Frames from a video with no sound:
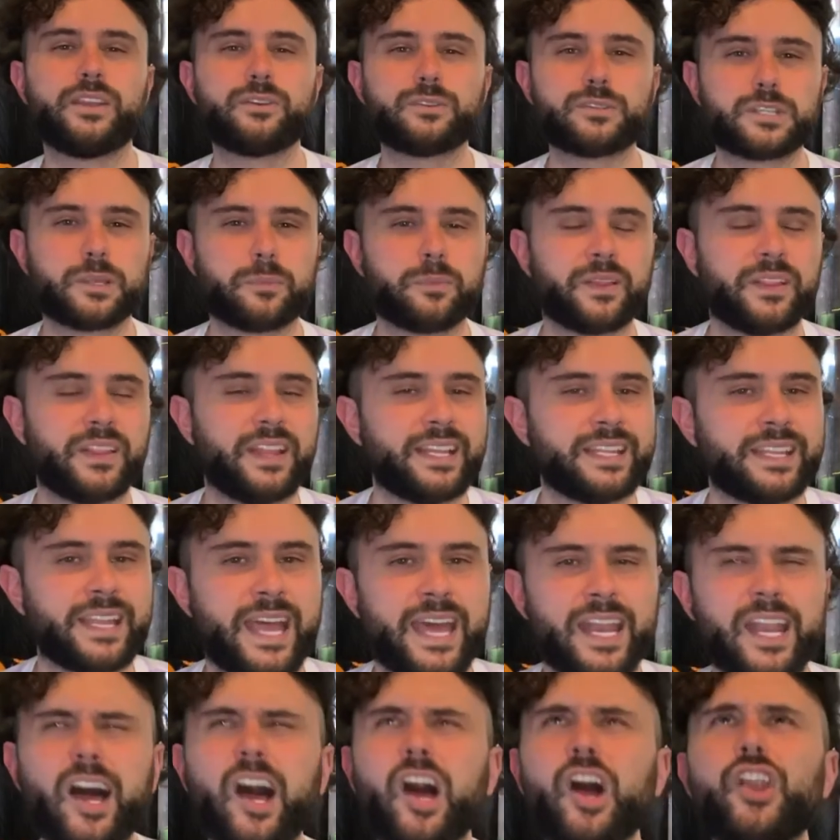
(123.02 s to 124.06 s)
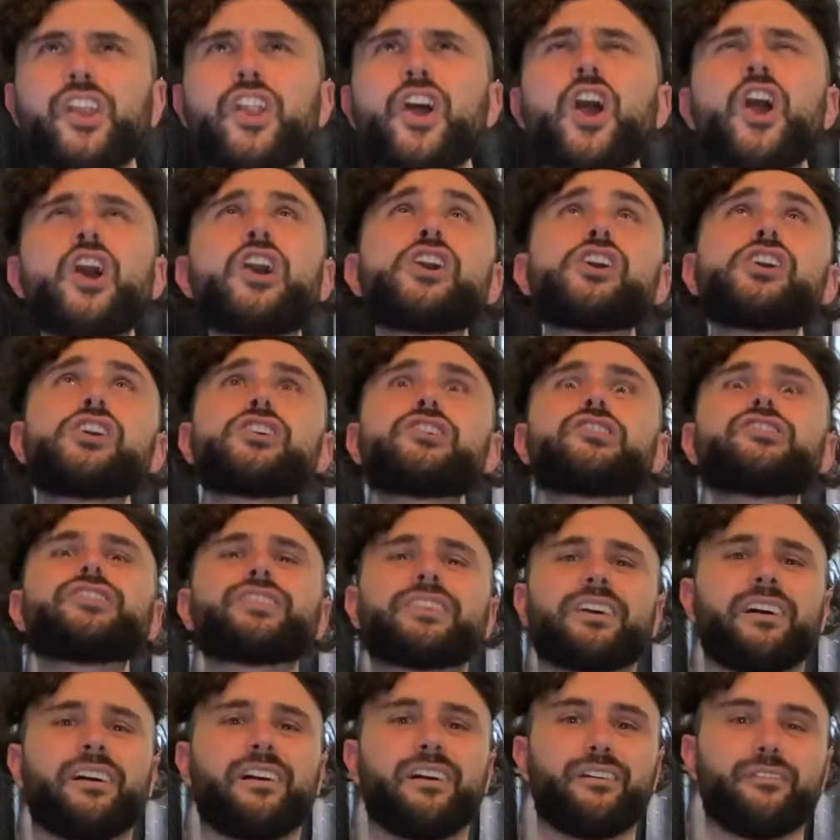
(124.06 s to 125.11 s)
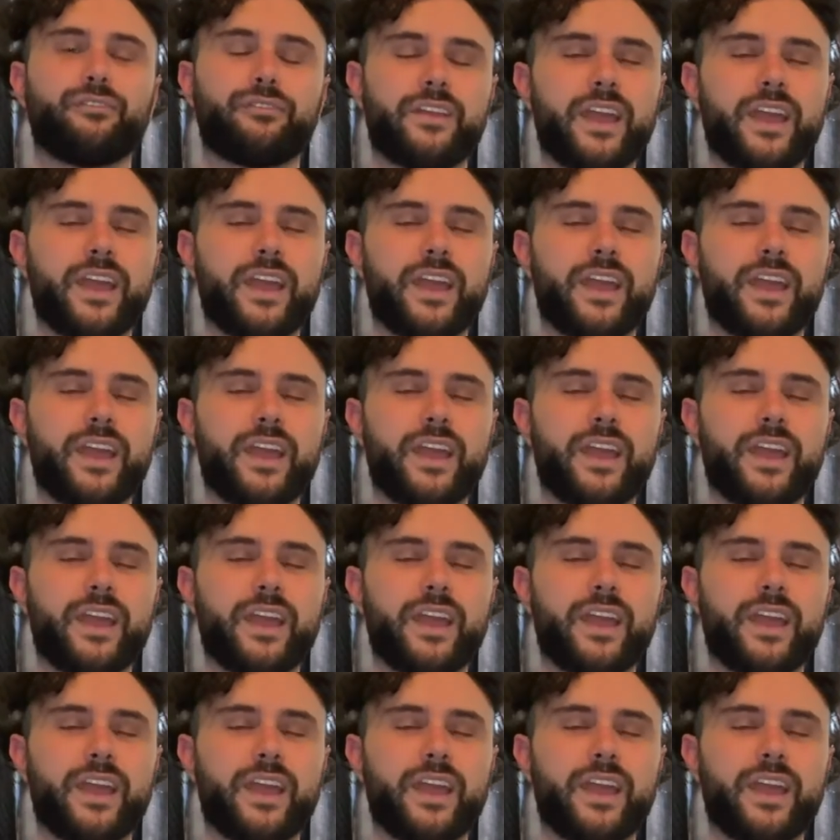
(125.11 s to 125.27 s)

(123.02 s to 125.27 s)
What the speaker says: or something like that? Unheard of.